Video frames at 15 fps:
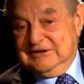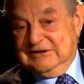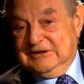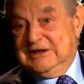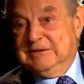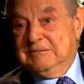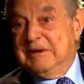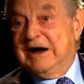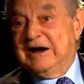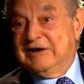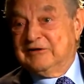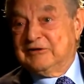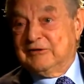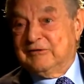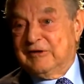
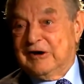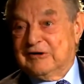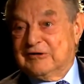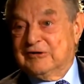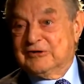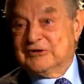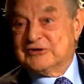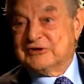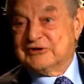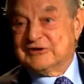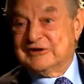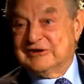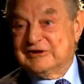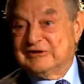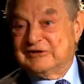demise of our
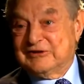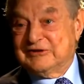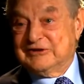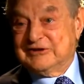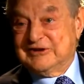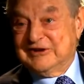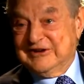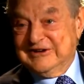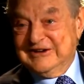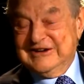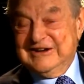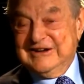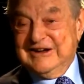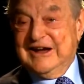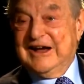consciousness. So it's an
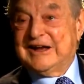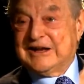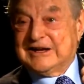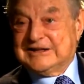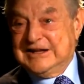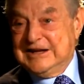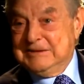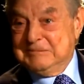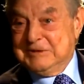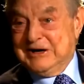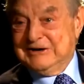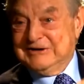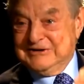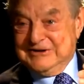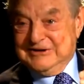
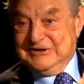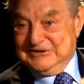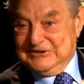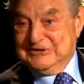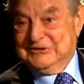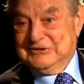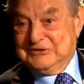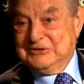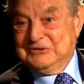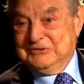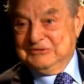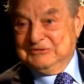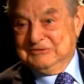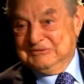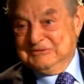anathema
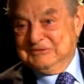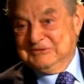to